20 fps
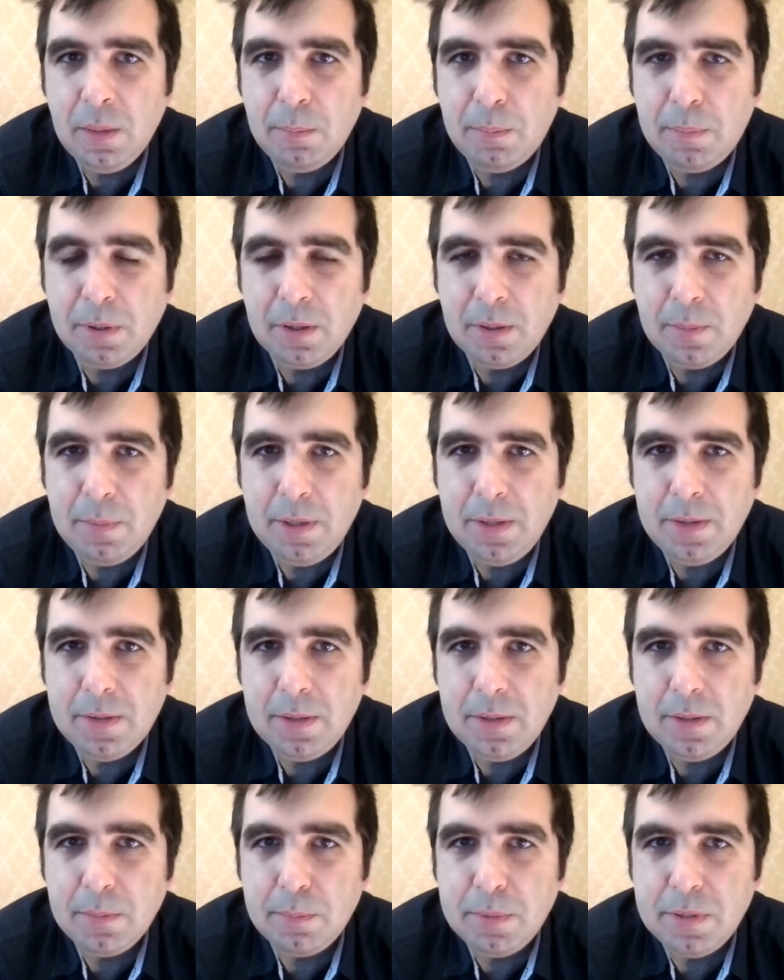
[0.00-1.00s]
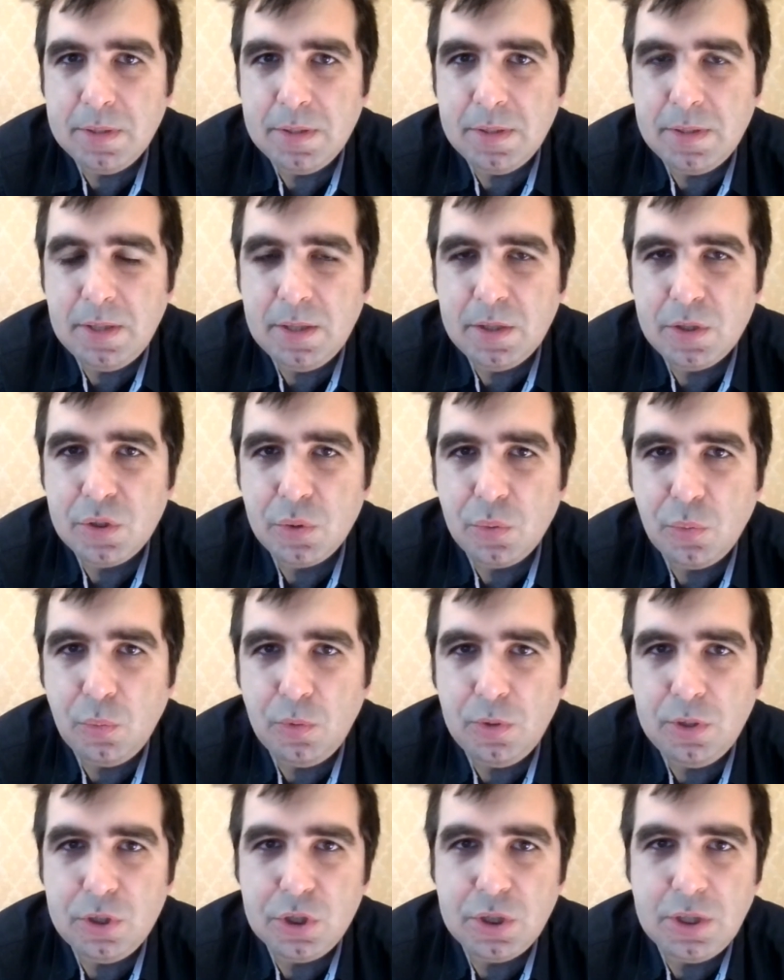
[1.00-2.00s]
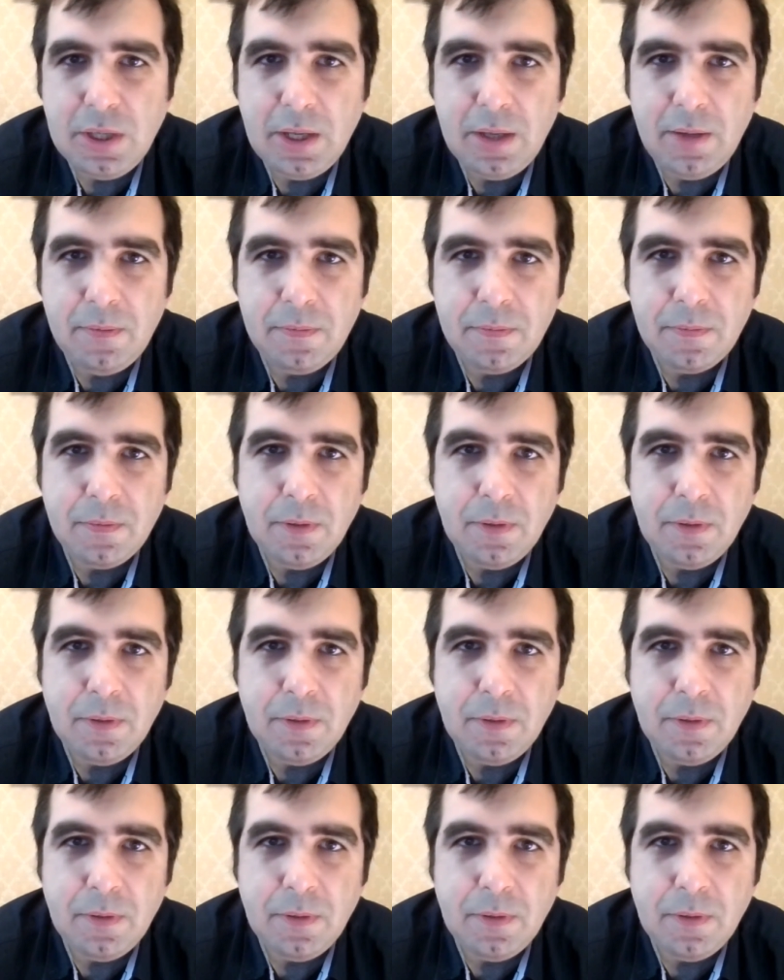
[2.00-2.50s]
parliamentary and presidential, which gave